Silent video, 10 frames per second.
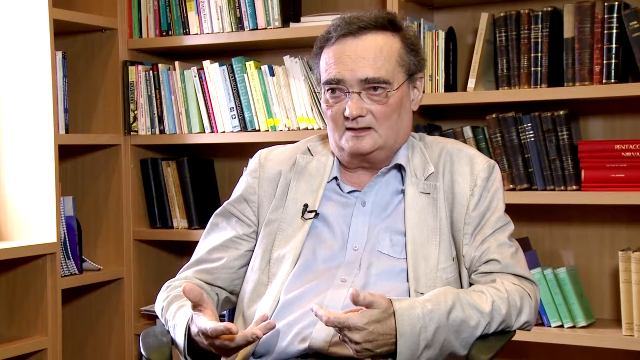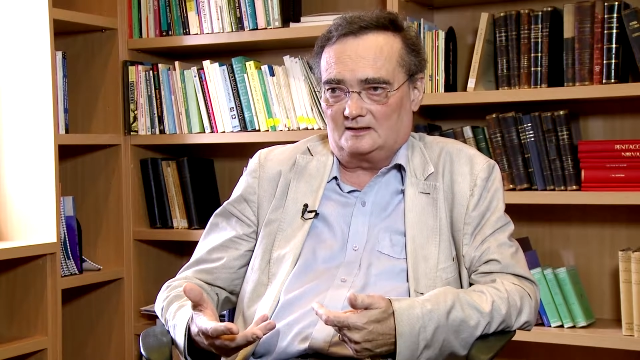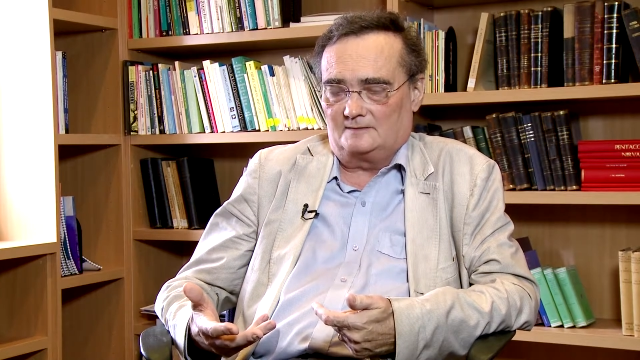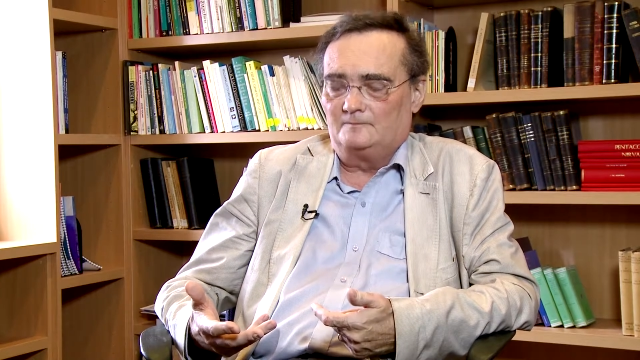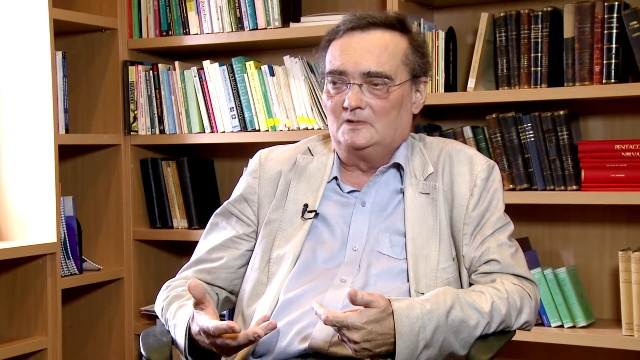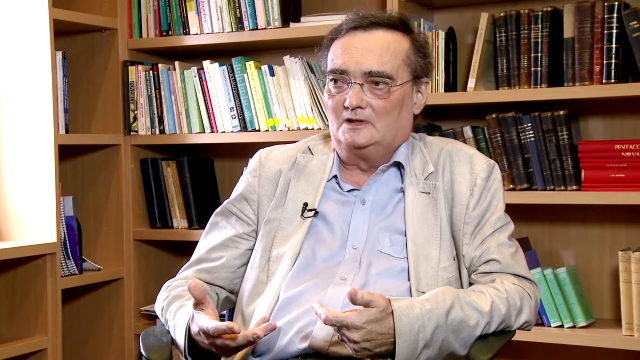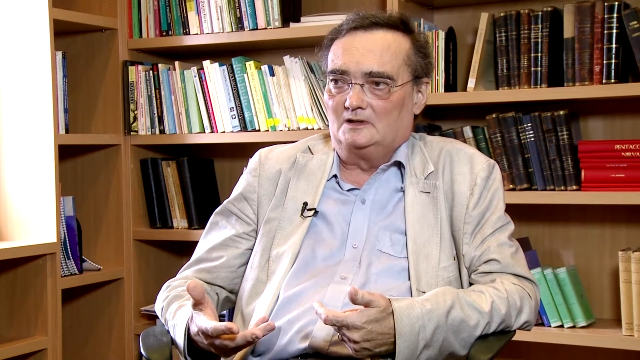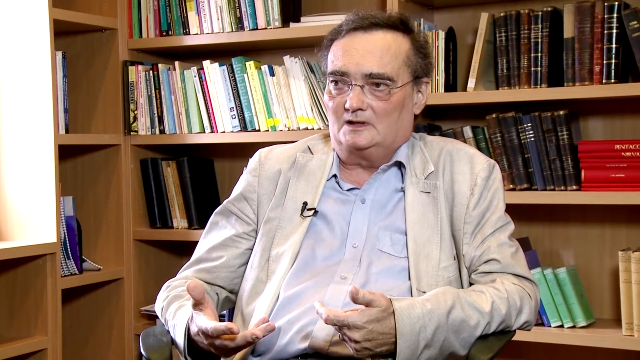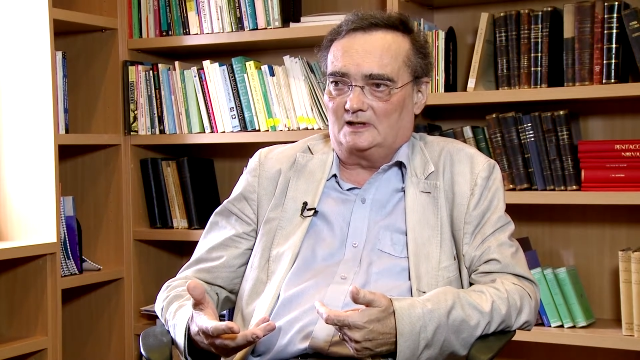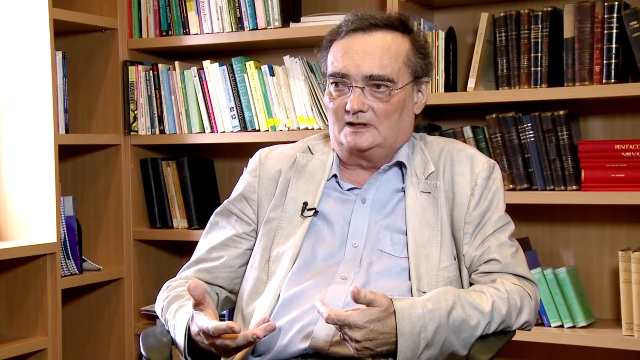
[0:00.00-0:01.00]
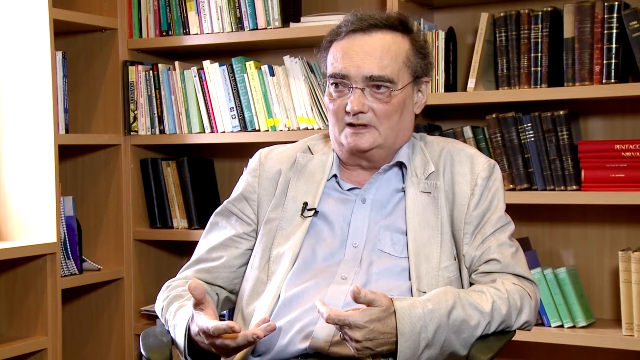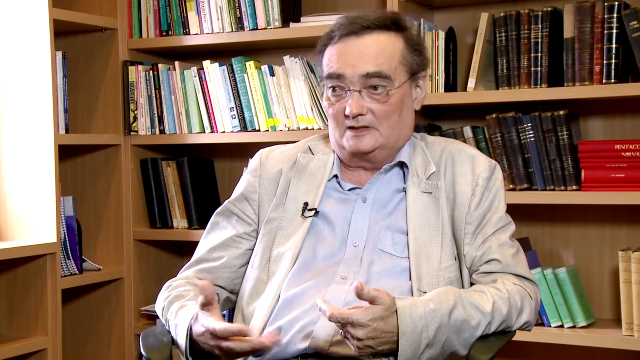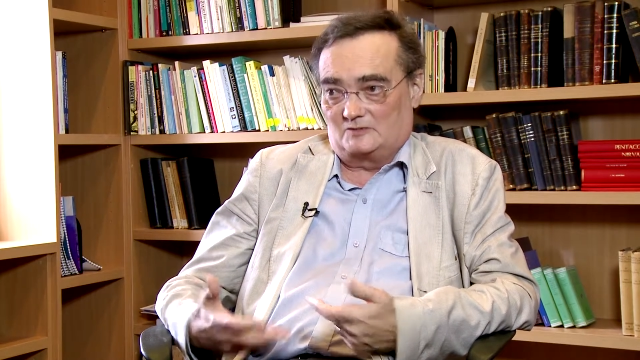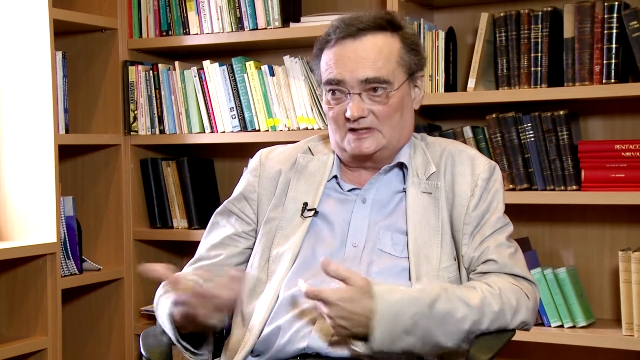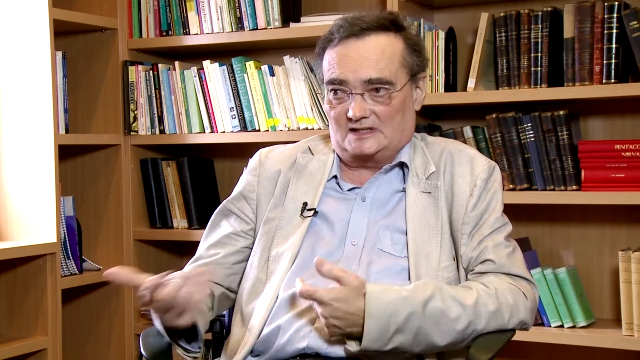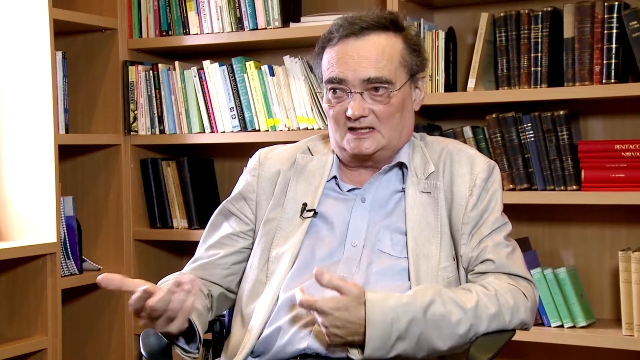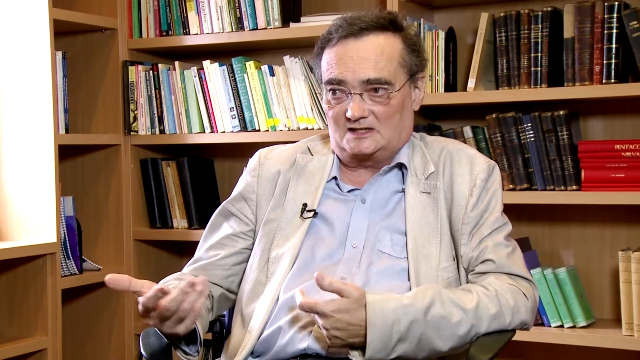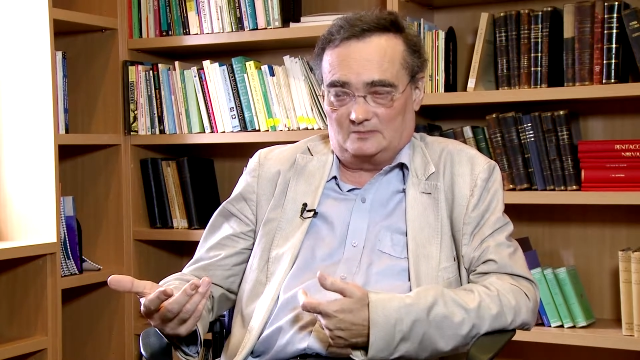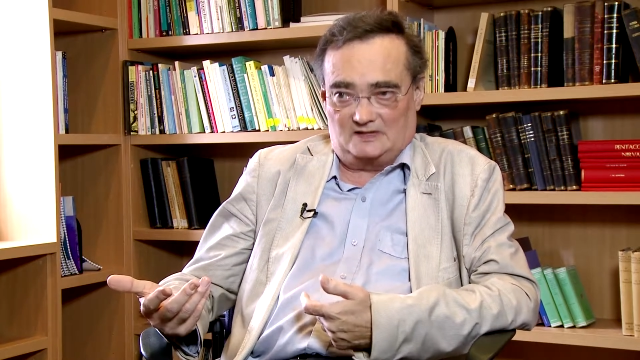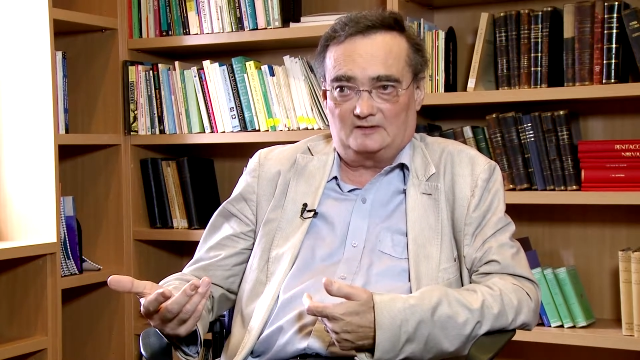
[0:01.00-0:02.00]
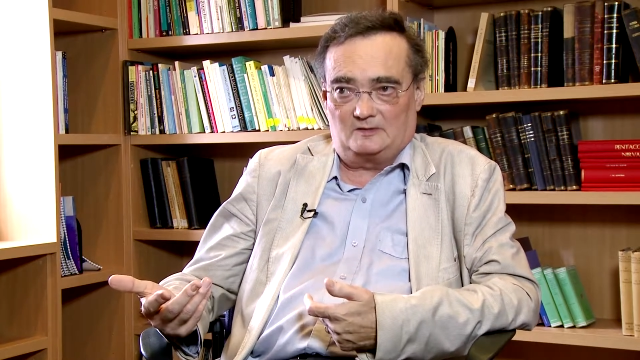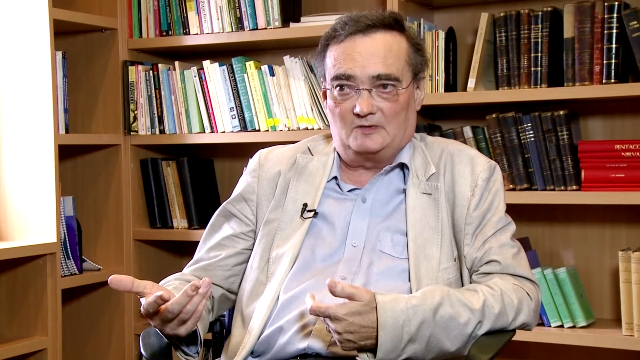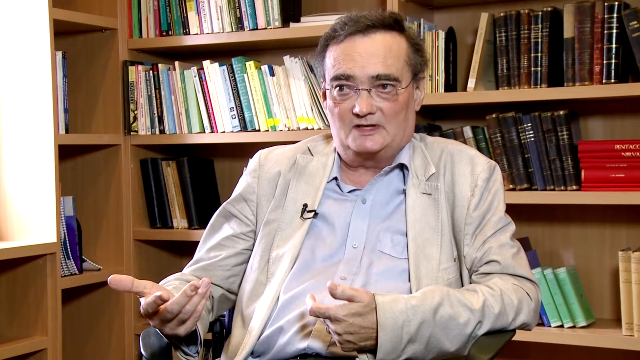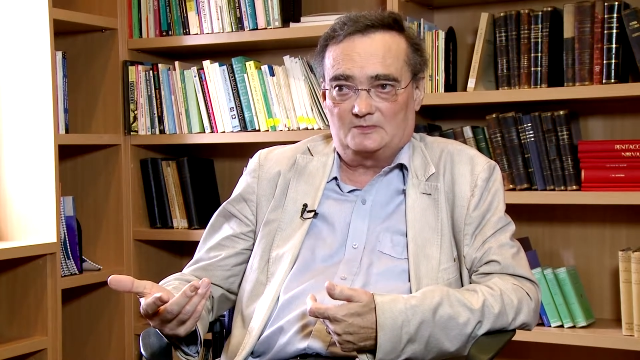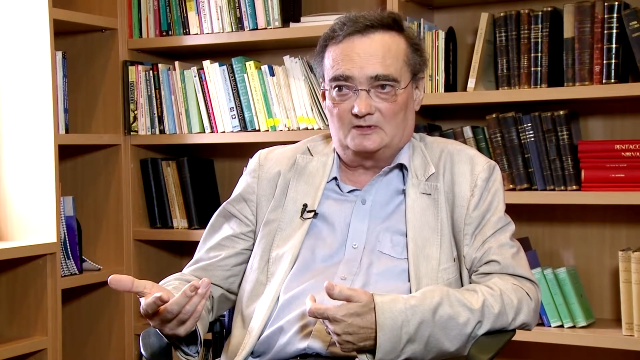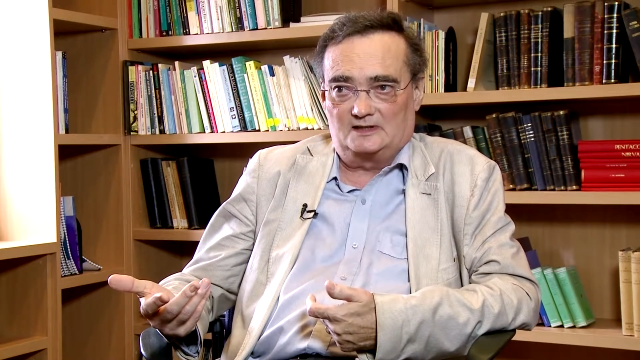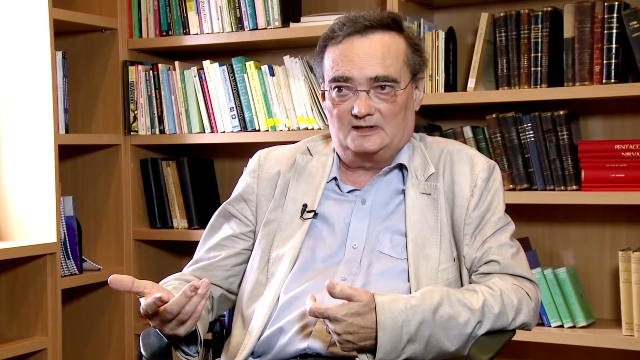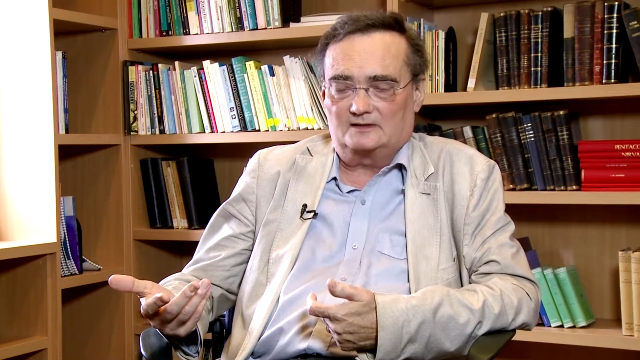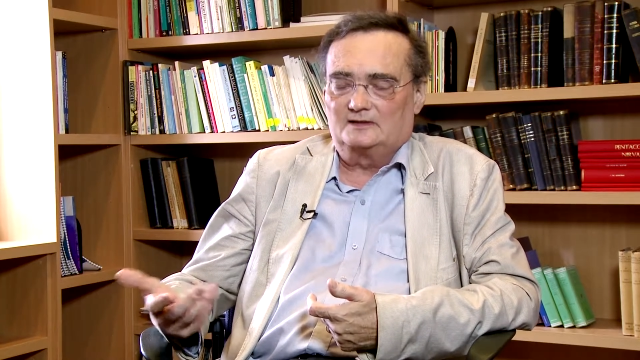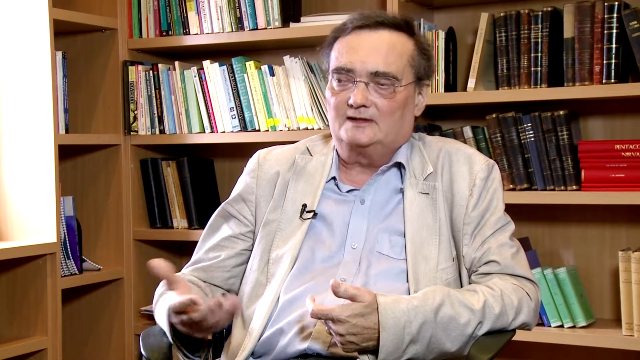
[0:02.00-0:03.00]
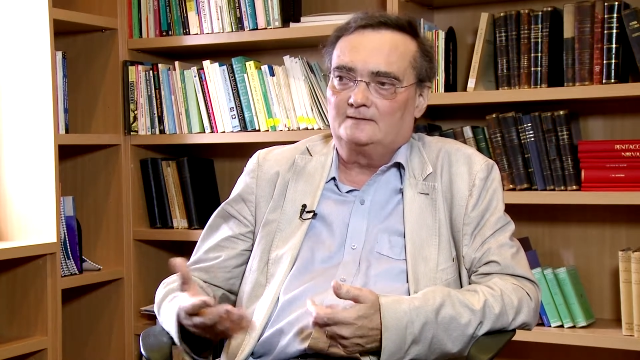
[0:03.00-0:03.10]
It was actually in Bethlehem Hospital here,